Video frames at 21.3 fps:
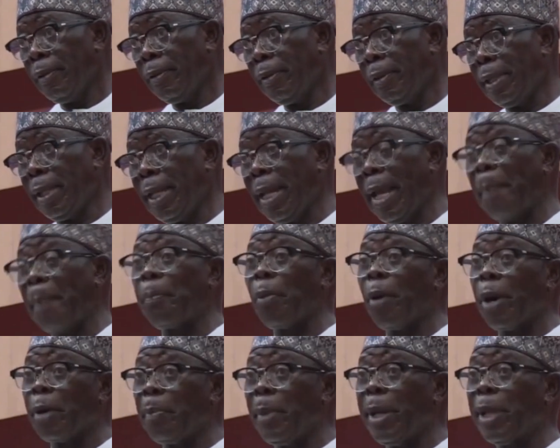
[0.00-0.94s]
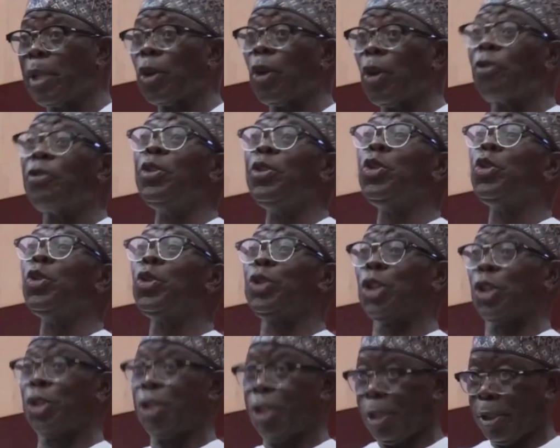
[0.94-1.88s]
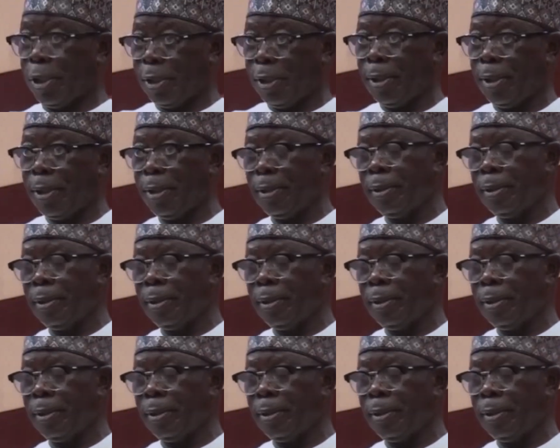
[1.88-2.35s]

the appointment of new judges,